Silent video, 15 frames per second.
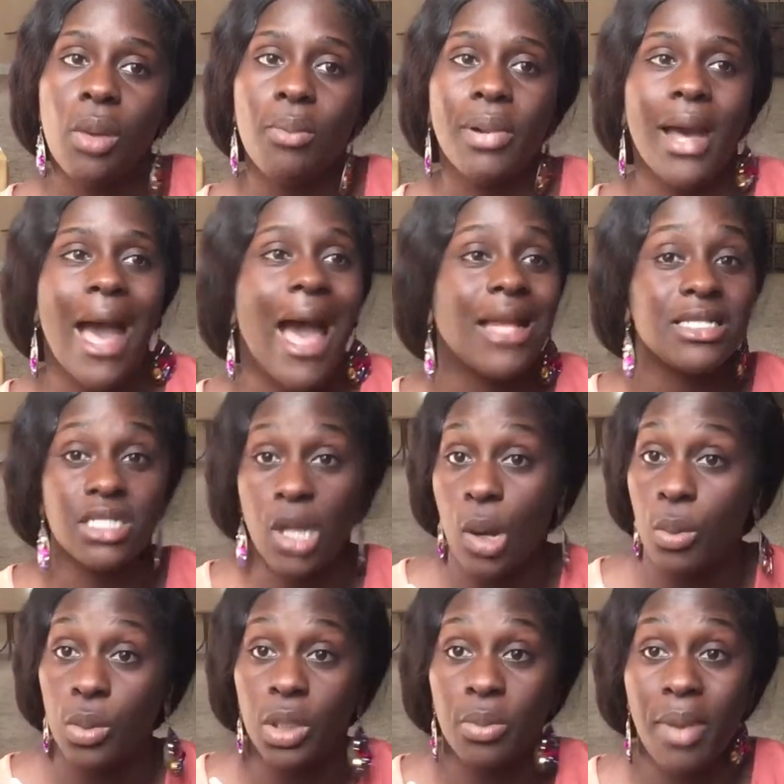But I
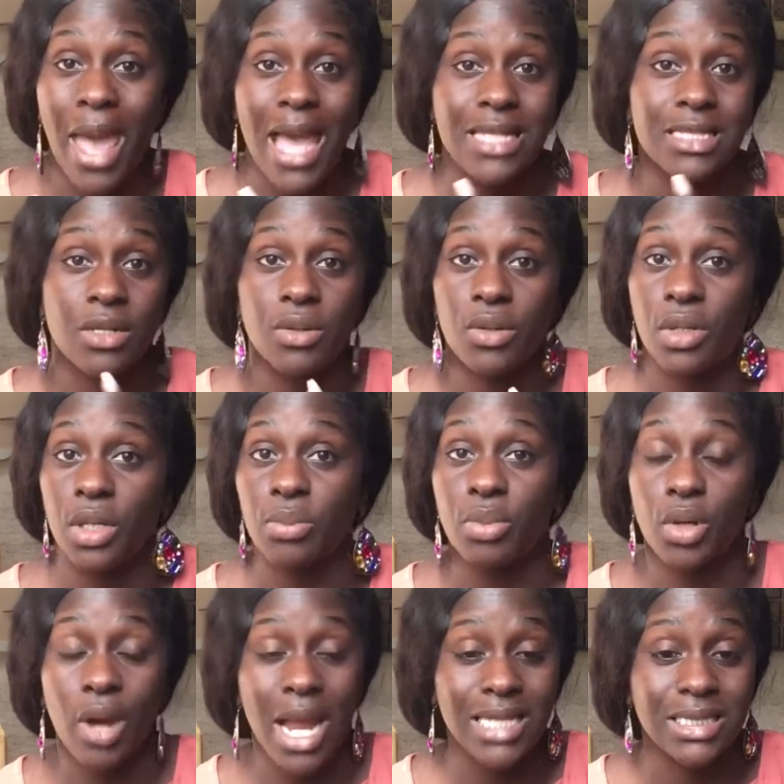don't want to pass on
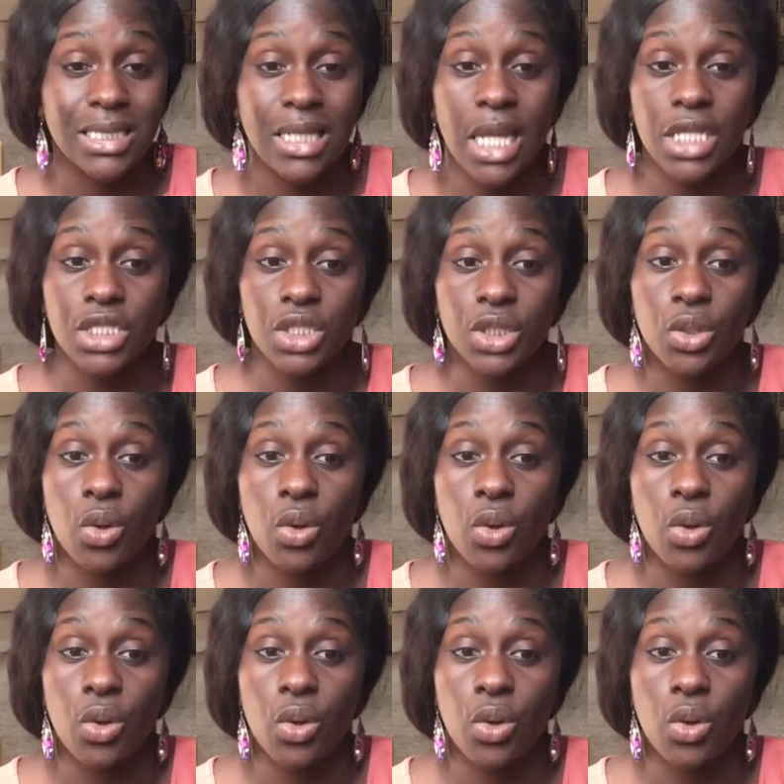procrastination